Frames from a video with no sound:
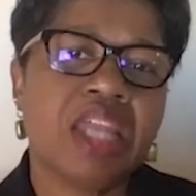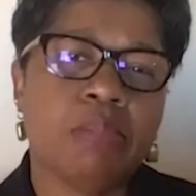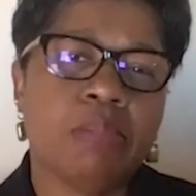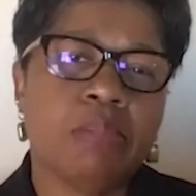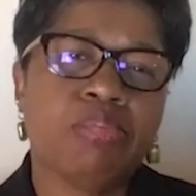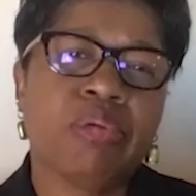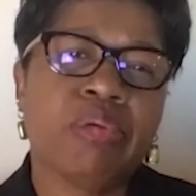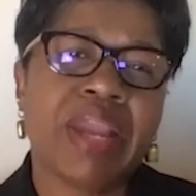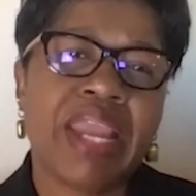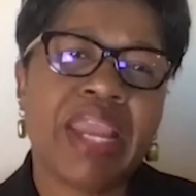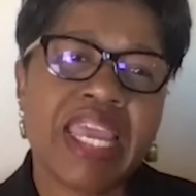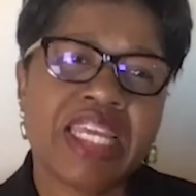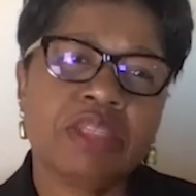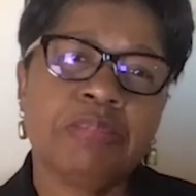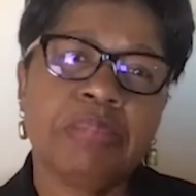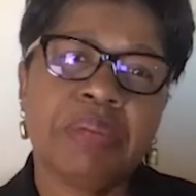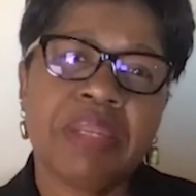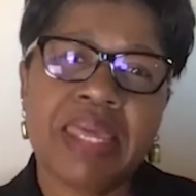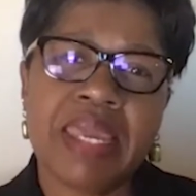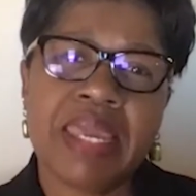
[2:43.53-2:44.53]
a
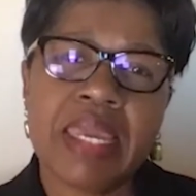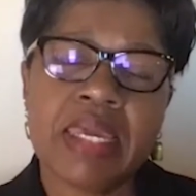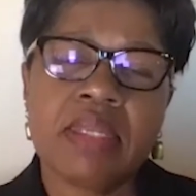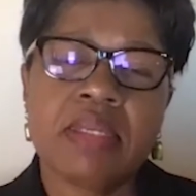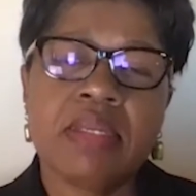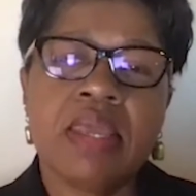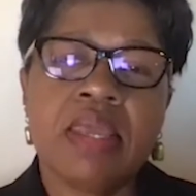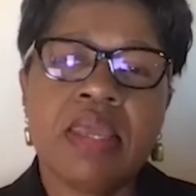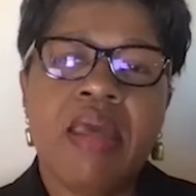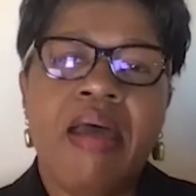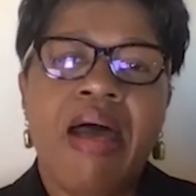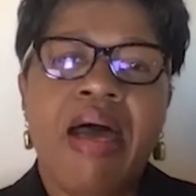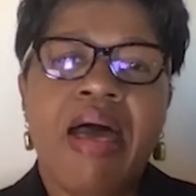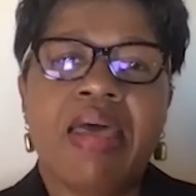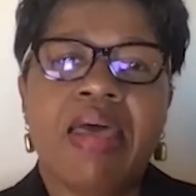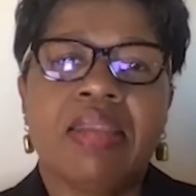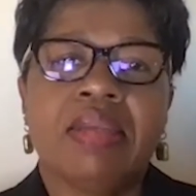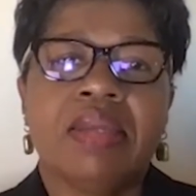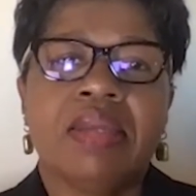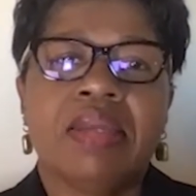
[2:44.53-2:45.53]
brand plan
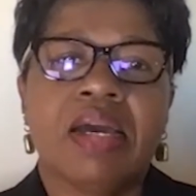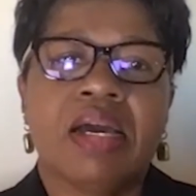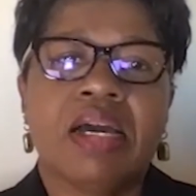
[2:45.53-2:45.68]
and